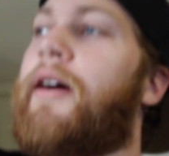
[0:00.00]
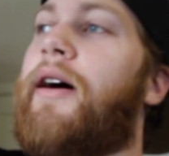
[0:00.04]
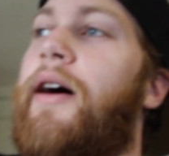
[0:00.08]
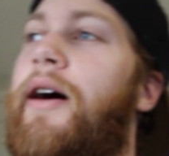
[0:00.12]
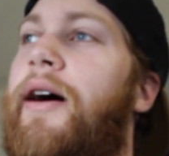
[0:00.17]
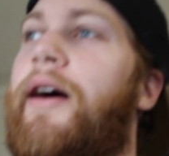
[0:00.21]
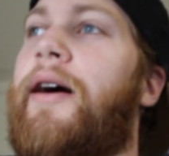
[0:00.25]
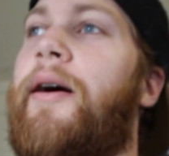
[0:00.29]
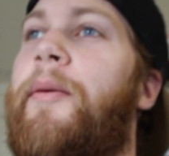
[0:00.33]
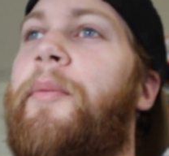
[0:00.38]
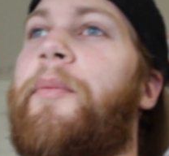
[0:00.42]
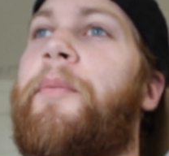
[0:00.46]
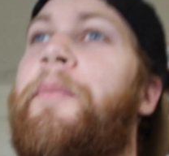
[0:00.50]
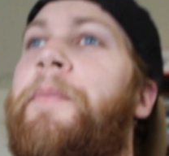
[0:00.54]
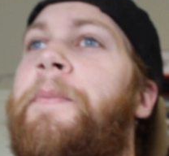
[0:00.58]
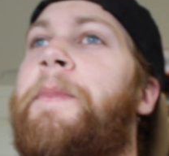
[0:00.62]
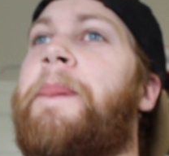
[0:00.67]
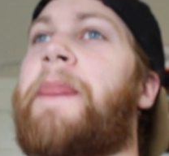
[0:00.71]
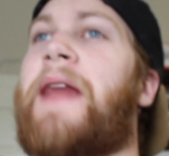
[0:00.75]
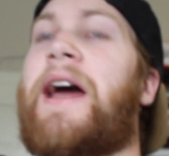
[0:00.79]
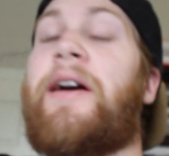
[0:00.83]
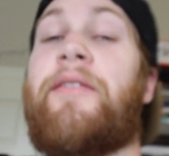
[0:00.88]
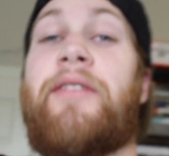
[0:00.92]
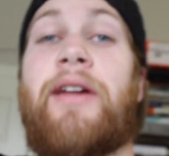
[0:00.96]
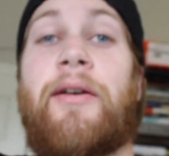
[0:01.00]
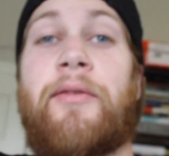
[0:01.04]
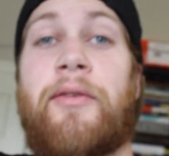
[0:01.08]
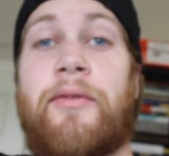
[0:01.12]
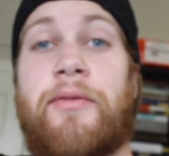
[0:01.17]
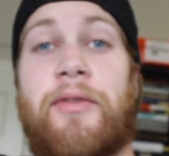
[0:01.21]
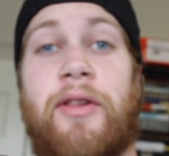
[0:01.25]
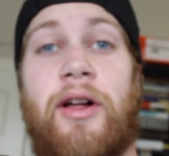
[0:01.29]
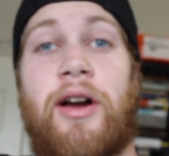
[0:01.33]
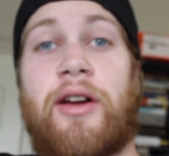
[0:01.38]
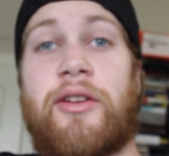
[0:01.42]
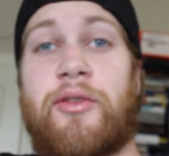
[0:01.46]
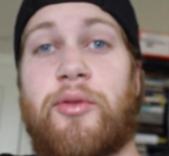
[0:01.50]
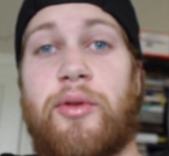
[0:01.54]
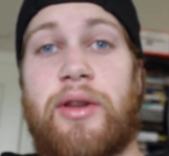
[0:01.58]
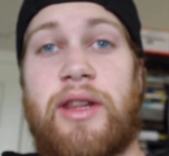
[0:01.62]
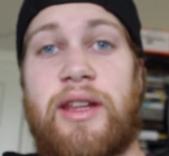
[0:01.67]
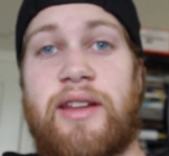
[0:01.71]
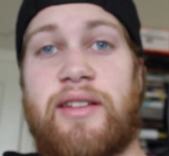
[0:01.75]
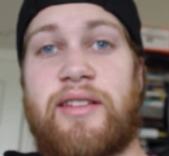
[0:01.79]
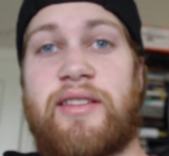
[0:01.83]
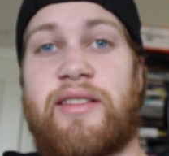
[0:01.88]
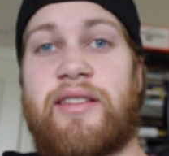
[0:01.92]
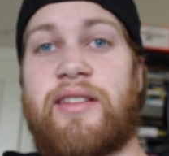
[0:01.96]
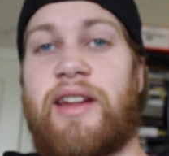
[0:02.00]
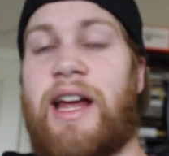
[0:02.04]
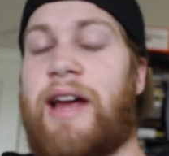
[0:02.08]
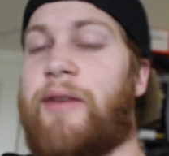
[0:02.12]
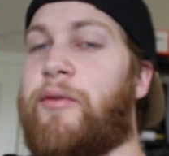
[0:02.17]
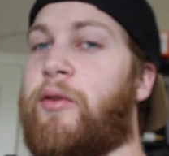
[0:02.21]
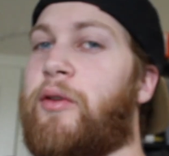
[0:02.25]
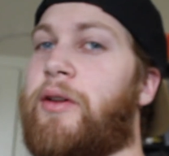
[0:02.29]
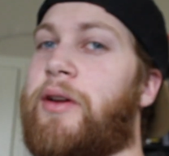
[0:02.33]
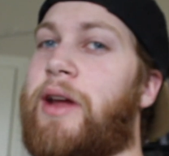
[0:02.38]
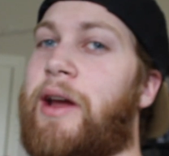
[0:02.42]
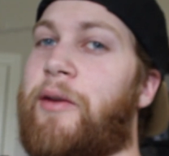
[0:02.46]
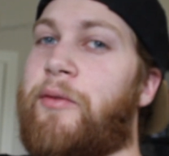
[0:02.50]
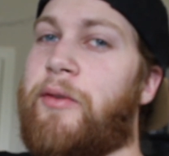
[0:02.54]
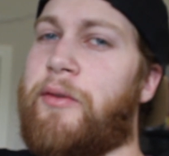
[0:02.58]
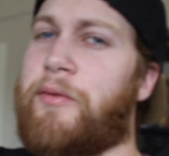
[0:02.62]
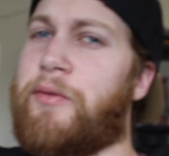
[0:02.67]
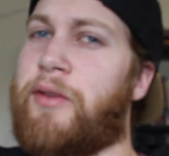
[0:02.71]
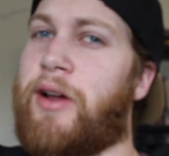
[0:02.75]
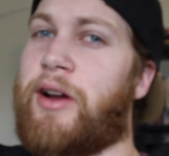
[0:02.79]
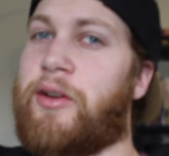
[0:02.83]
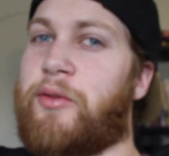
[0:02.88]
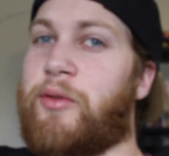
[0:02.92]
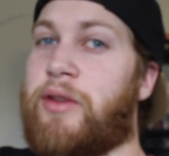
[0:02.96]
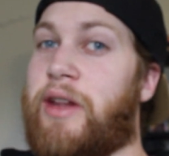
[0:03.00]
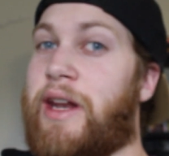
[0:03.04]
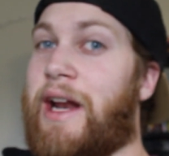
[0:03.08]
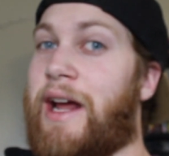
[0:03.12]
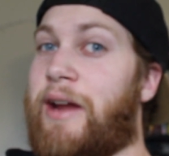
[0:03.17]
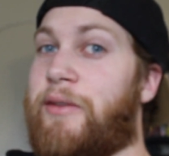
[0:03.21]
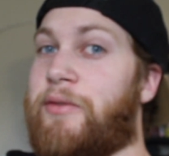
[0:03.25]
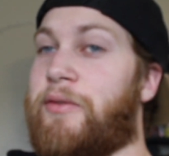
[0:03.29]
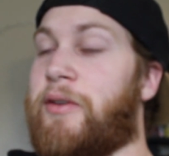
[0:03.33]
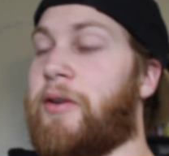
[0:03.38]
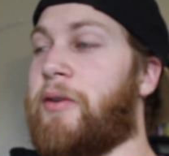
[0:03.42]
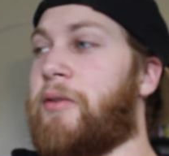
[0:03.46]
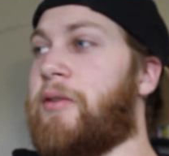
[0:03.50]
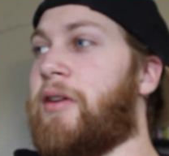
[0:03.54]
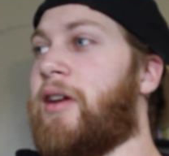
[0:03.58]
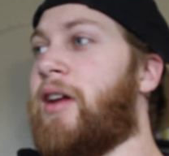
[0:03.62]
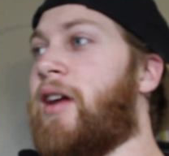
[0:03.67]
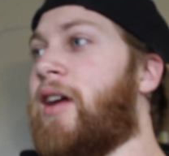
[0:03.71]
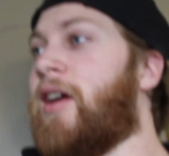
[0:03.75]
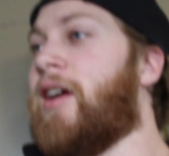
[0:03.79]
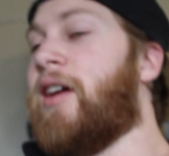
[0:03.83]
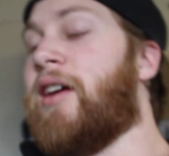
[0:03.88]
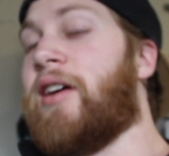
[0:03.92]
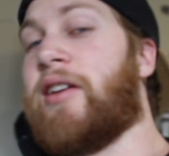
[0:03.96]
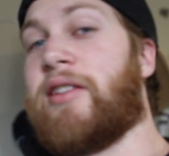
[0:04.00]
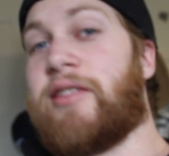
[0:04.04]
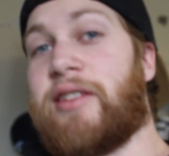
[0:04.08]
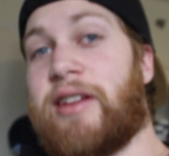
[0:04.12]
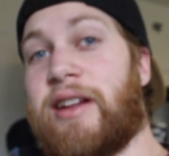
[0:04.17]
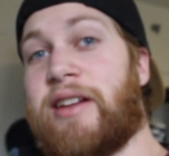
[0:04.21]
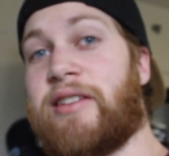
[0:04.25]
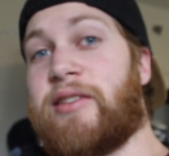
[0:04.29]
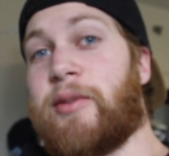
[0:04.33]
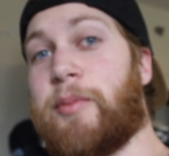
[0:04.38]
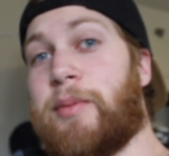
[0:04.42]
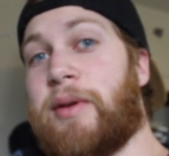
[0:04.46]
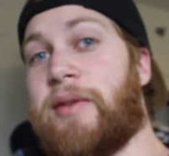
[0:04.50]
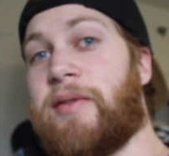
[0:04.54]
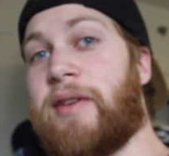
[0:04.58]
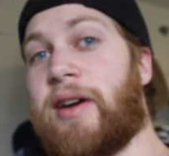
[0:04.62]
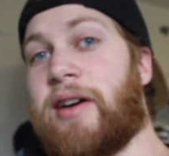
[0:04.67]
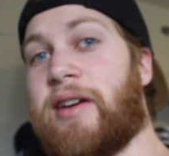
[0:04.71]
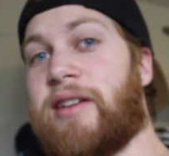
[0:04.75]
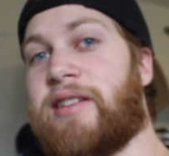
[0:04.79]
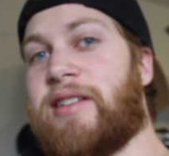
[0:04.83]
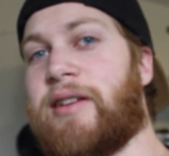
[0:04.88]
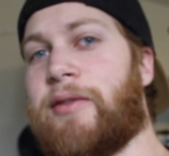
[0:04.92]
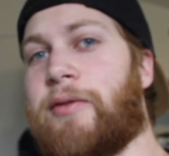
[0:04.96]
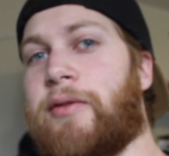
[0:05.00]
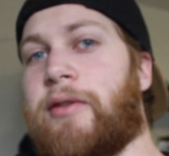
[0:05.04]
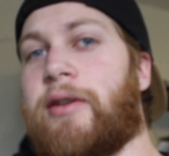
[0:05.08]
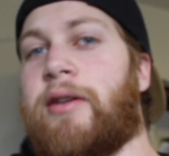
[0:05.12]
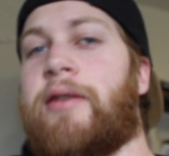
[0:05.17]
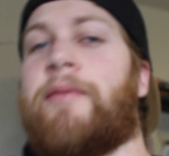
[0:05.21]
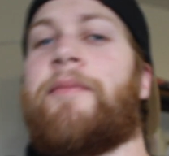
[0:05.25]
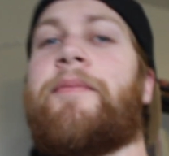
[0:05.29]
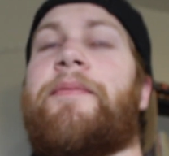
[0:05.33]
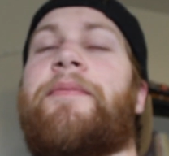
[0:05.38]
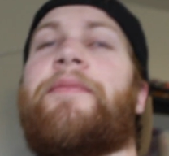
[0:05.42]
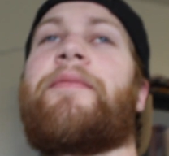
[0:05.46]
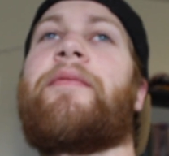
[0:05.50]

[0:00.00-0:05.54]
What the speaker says: I've never vlogged with this, I've only ever vlogged with an iPhone, so this will be very different.